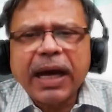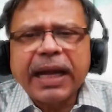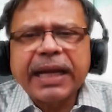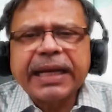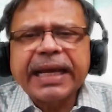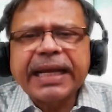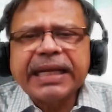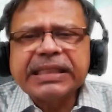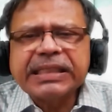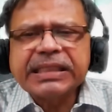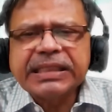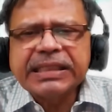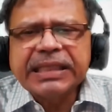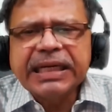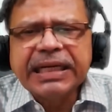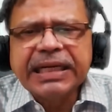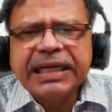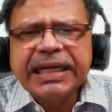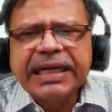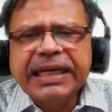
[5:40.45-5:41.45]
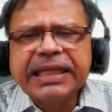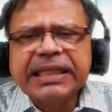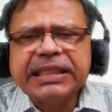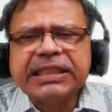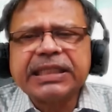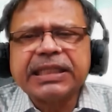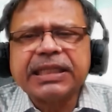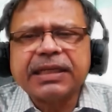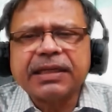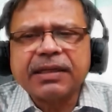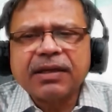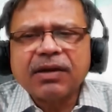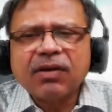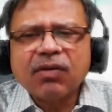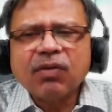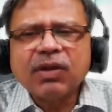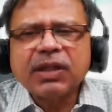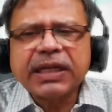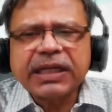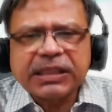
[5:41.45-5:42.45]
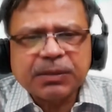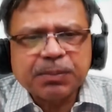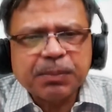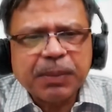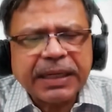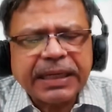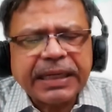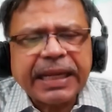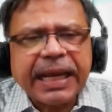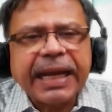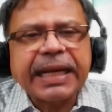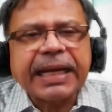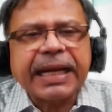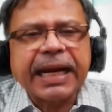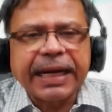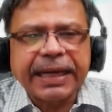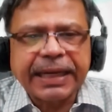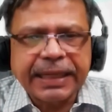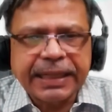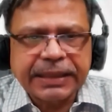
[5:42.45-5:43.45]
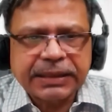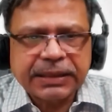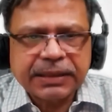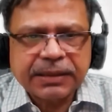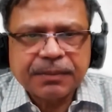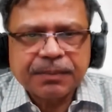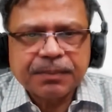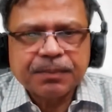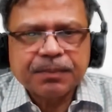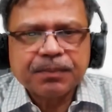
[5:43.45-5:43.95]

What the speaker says: and can still treat each other with respect and kindness.